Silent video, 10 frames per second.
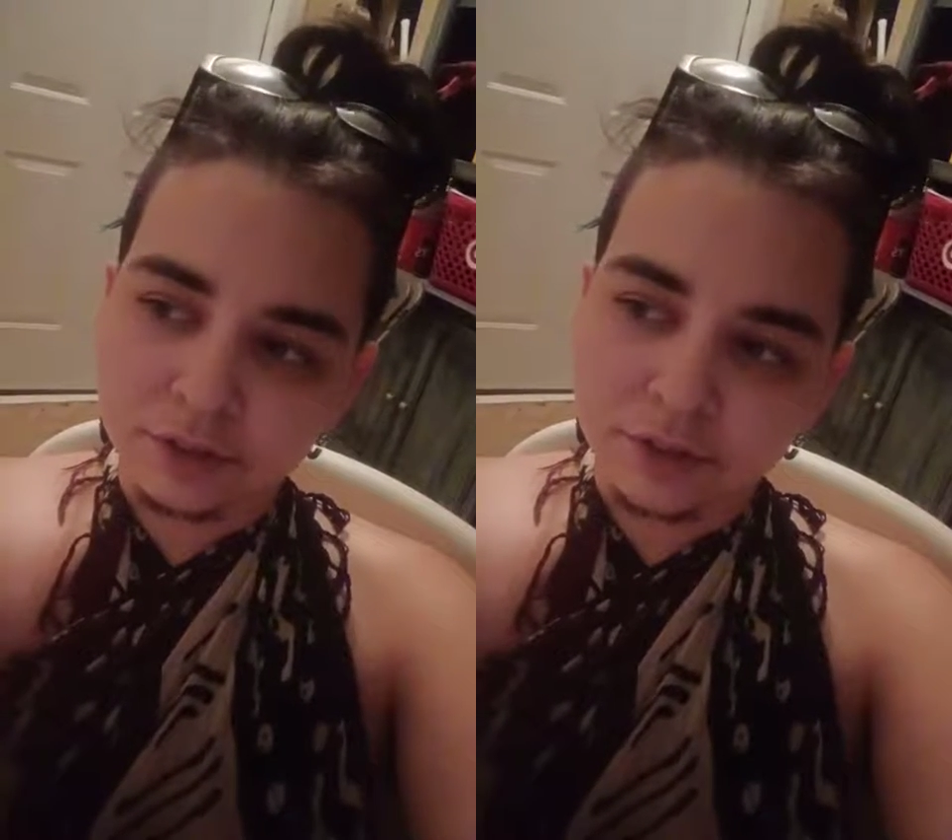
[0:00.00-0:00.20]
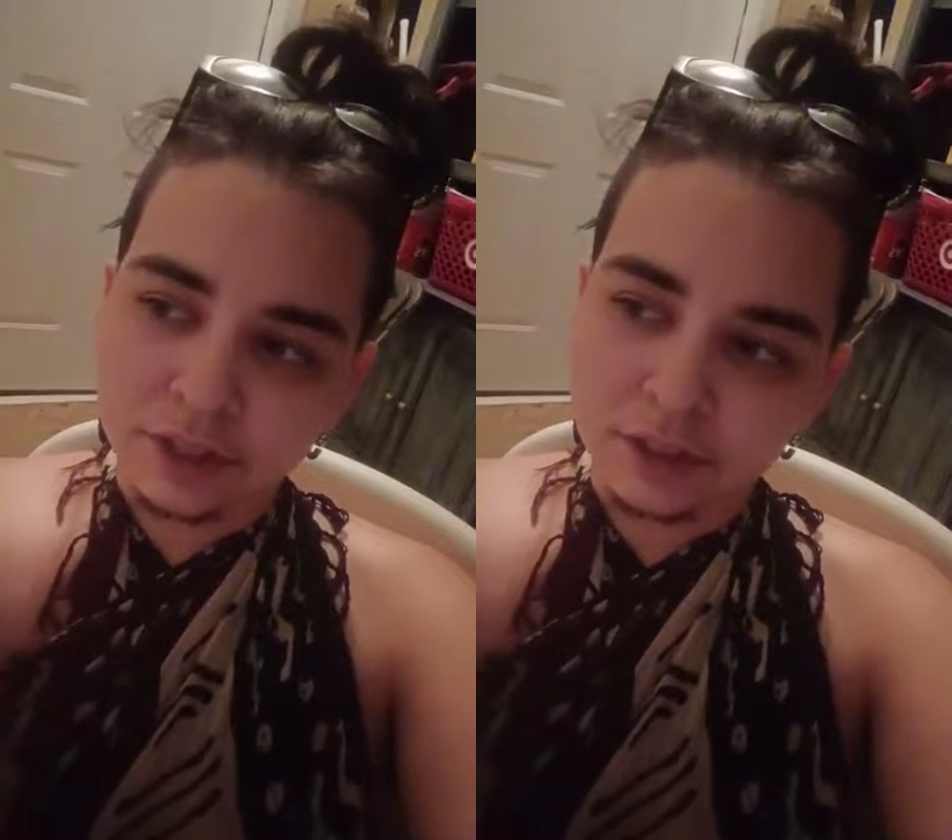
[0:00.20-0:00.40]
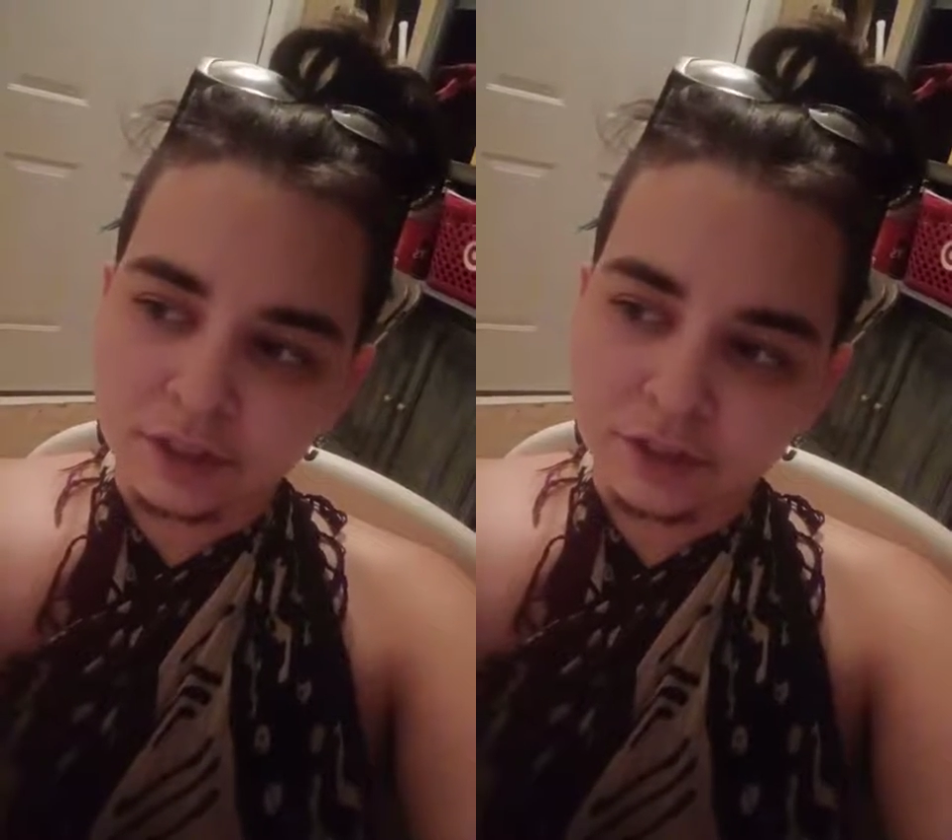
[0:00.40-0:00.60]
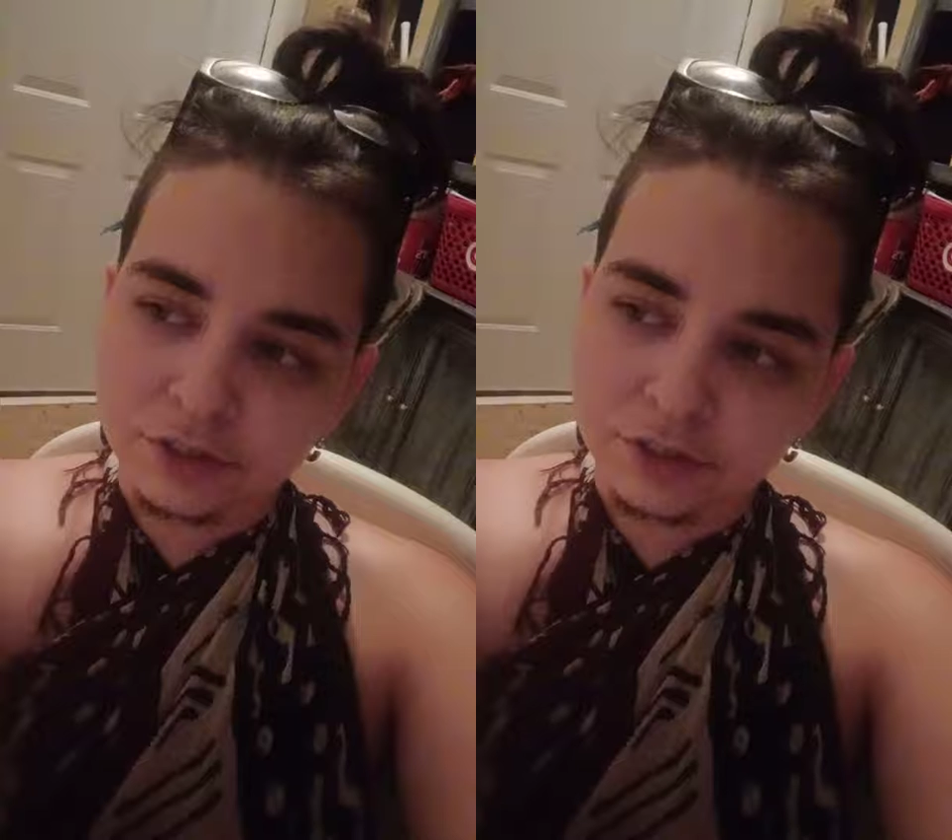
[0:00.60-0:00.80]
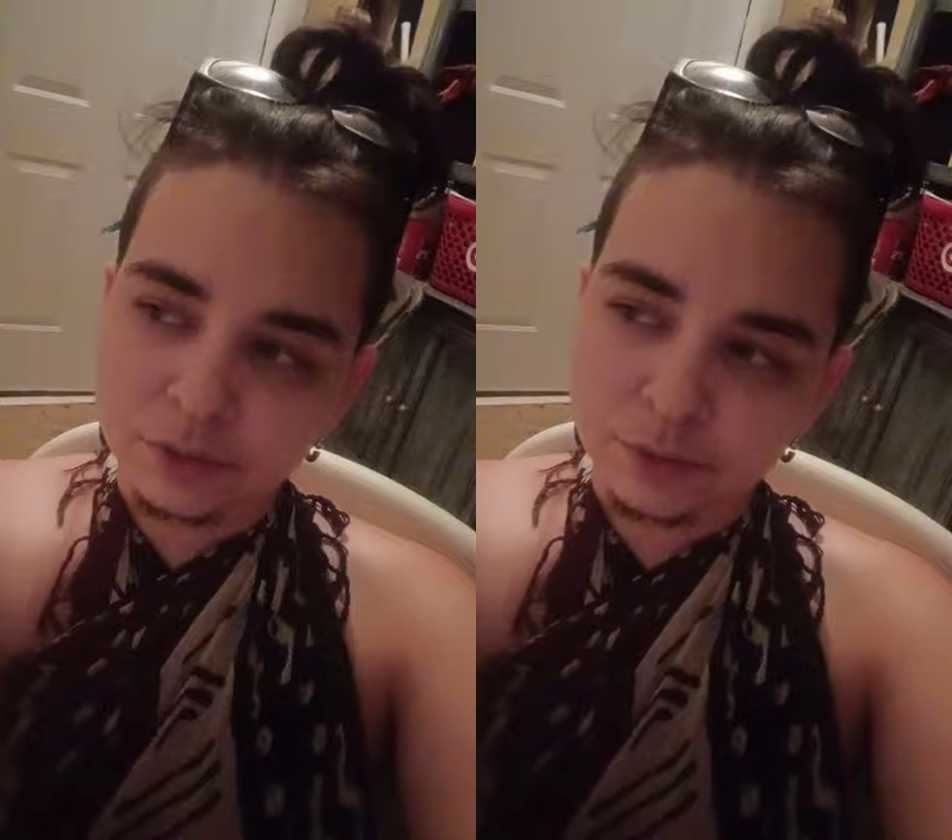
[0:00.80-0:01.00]
than that, he
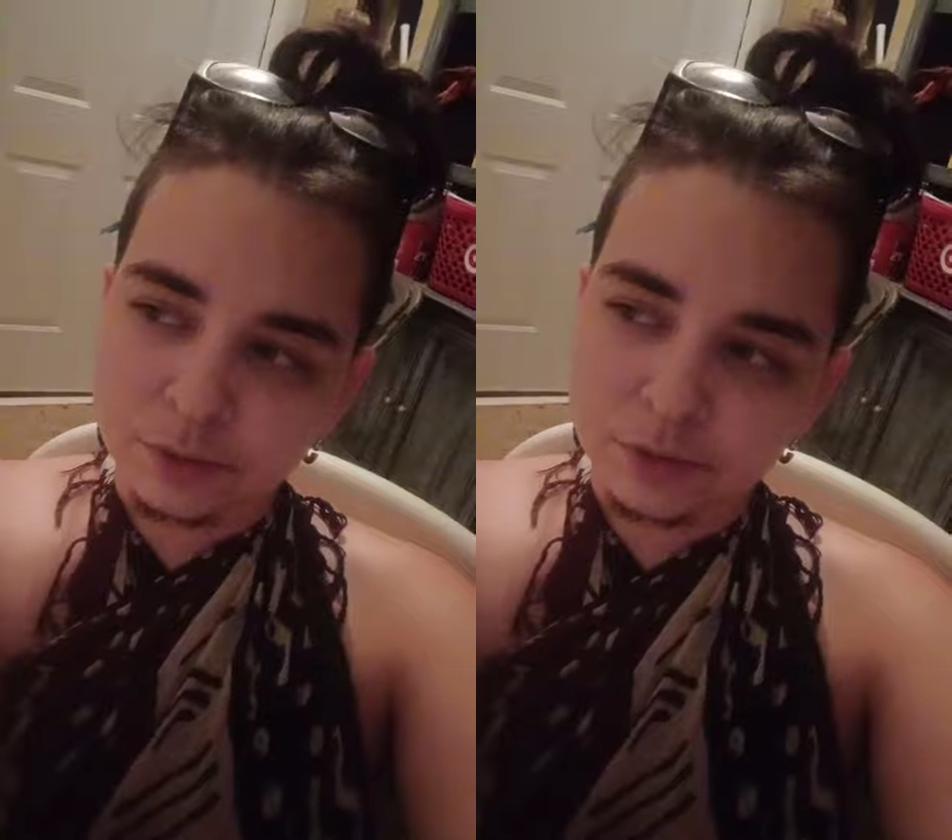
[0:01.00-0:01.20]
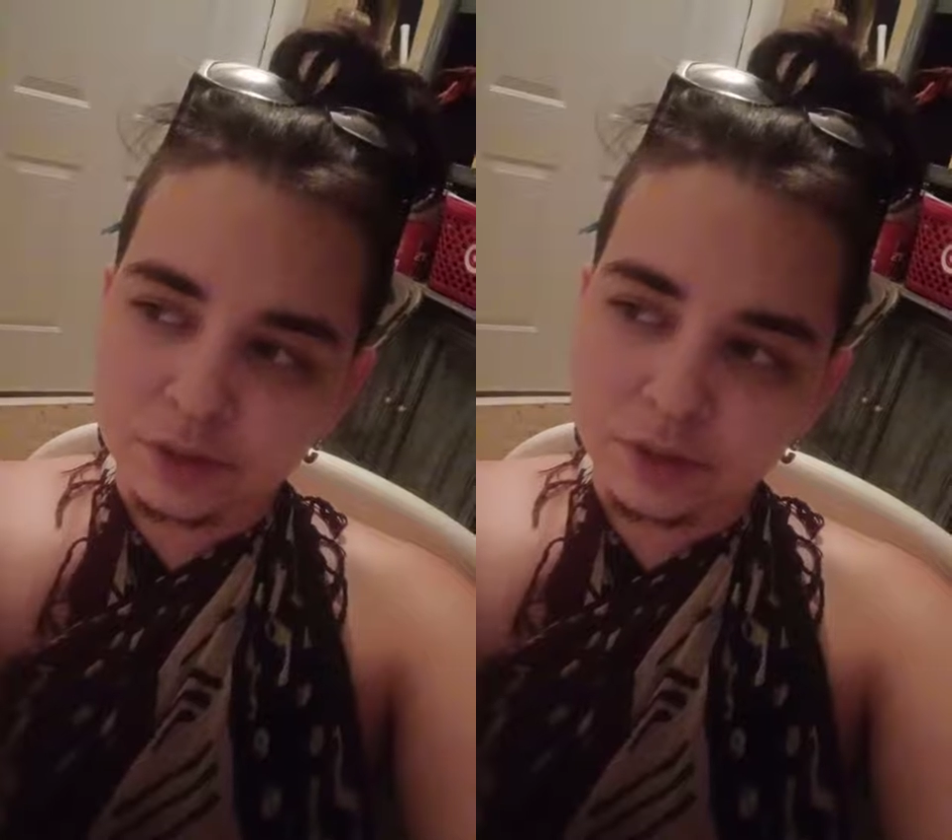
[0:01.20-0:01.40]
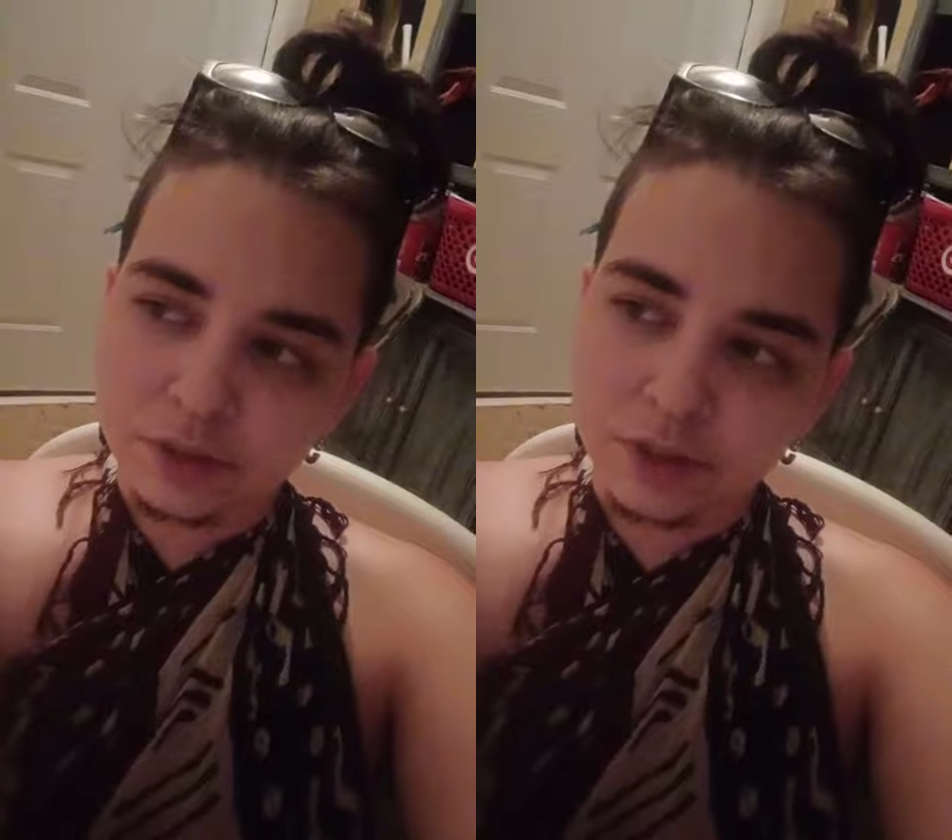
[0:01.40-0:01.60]
just knows